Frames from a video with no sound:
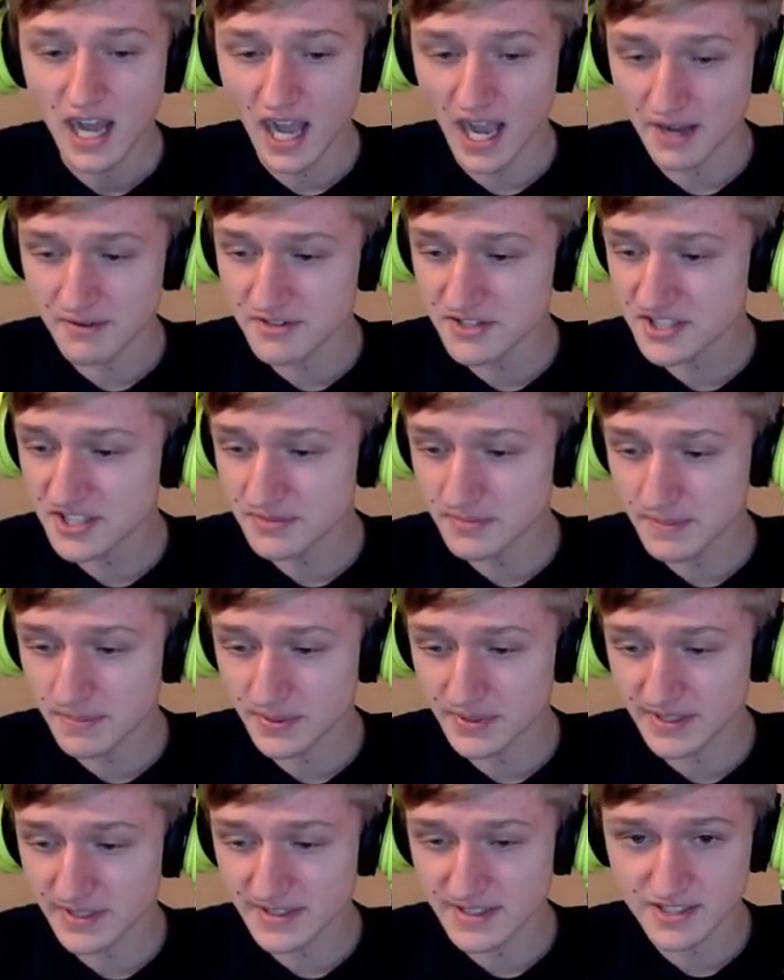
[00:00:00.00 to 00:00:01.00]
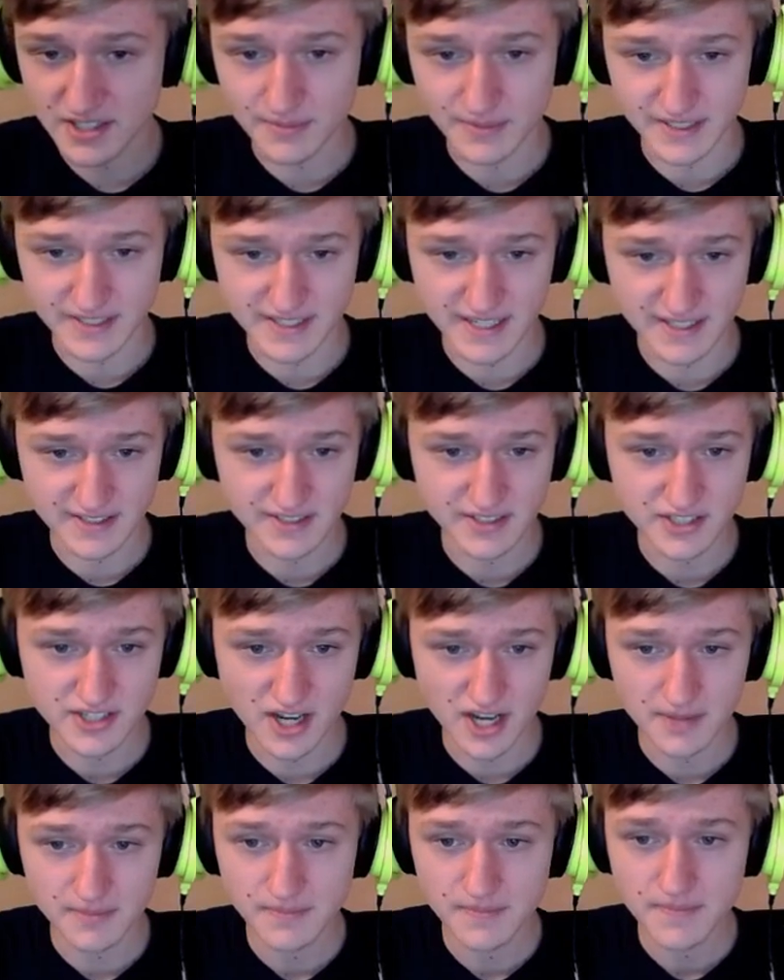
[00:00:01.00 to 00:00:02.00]
I'm just going to be putting this on my
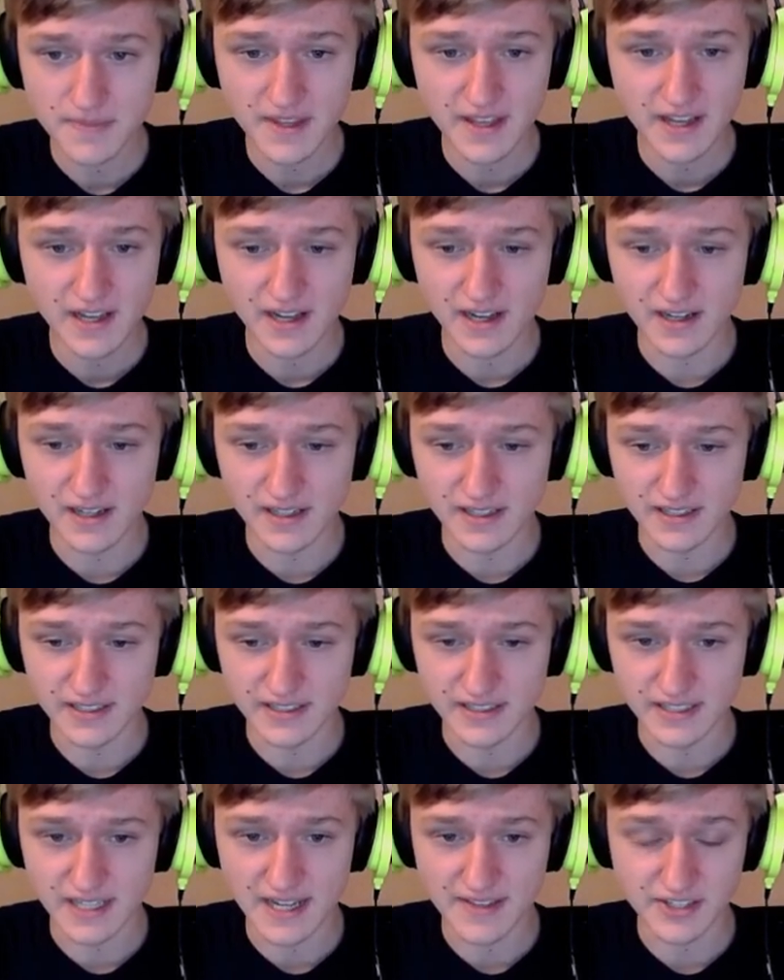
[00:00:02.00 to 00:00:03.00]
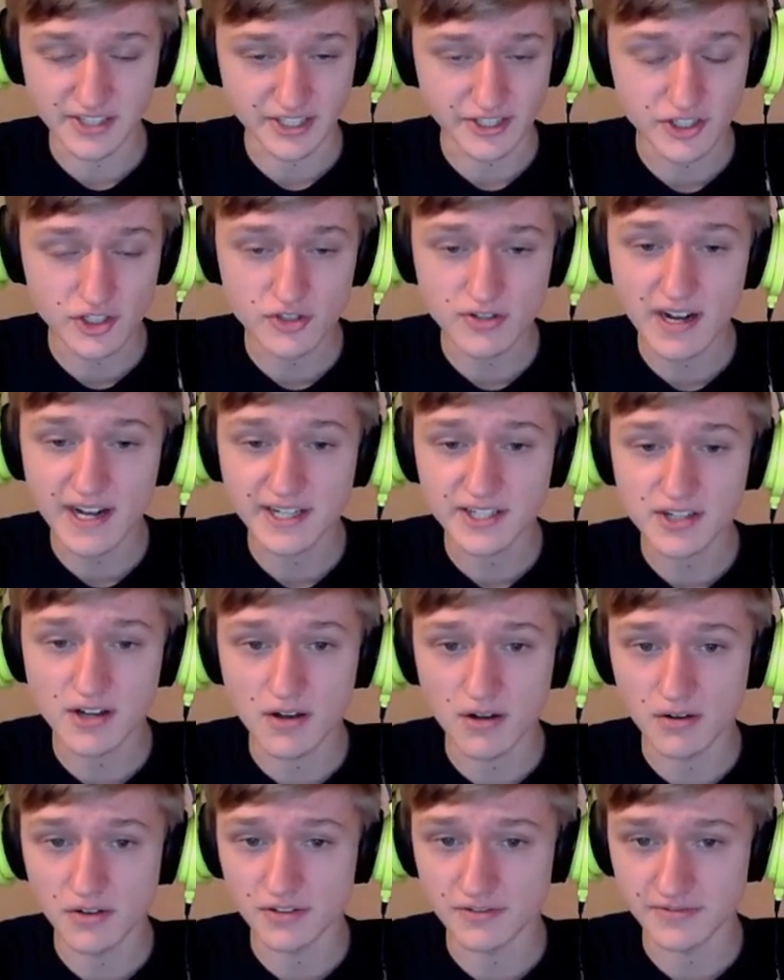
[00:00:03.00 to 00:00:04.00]
desktop and then extract
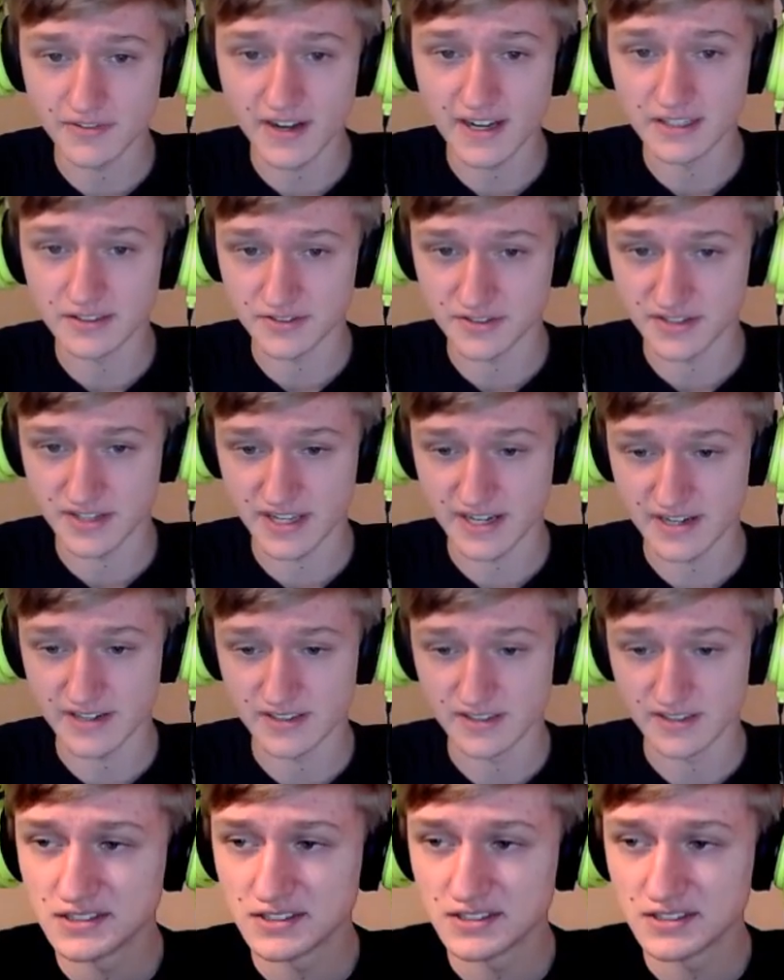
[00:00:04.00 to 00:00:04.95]
all the files there.